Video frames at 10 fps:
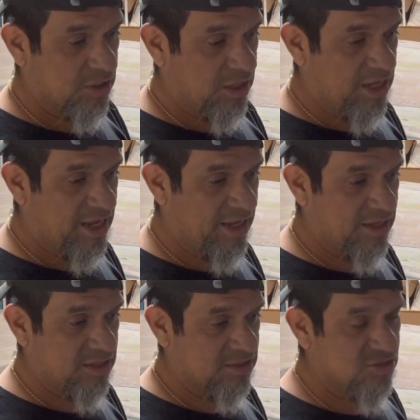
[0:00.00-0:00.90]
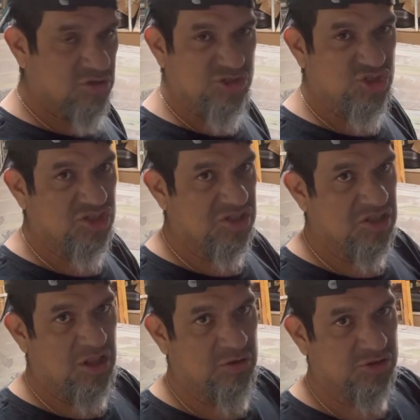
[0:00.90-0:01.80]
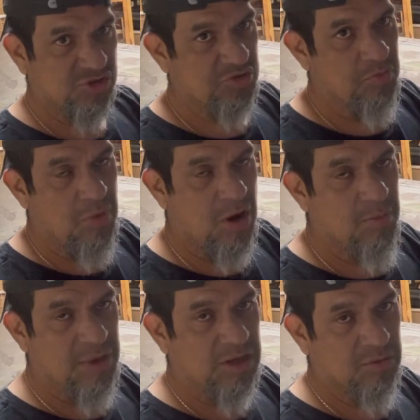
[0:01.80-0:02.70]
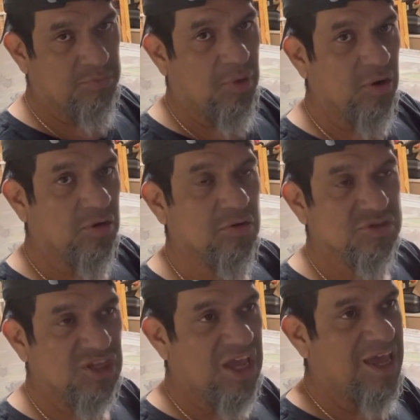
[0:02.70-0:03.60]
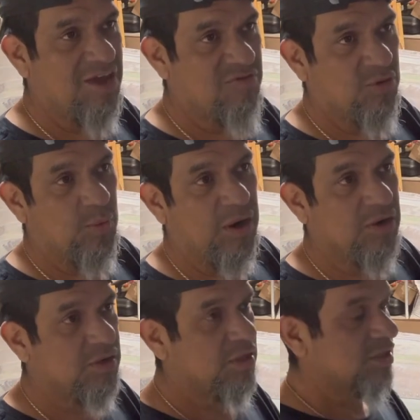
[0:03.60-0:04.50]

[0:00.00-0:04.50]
there's just little small metal particles everywhere.